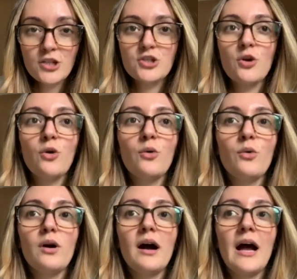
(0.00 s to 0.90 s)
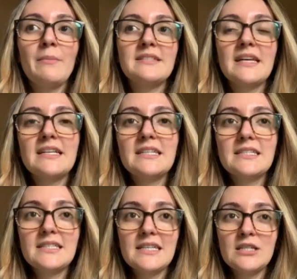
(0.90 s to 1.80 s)
So I'm excited to
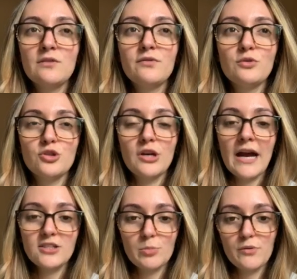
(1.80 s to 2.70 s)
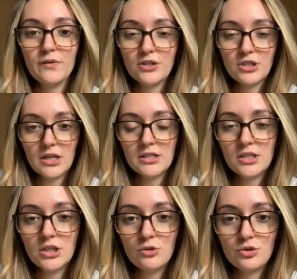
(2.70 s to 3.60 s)
see in the future as our profession
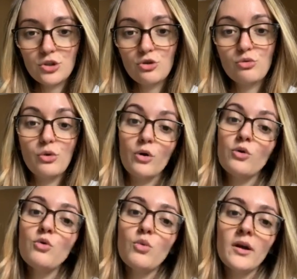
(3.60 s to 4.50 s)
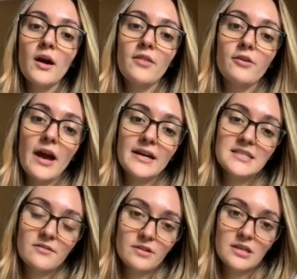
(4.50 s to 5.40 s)
continues to grow, what other
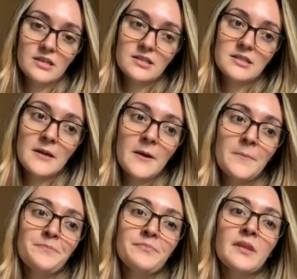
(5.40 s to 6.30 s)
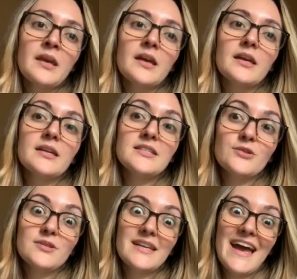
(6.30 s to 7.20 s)
activities
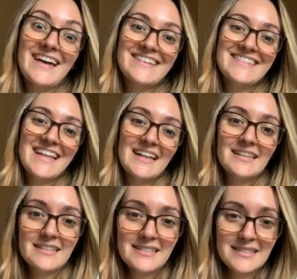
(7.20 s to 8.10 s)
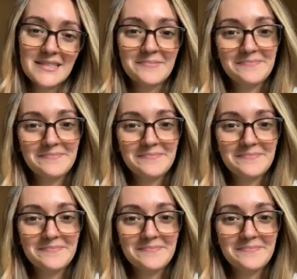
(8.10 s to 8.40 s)
continue to get added to that list.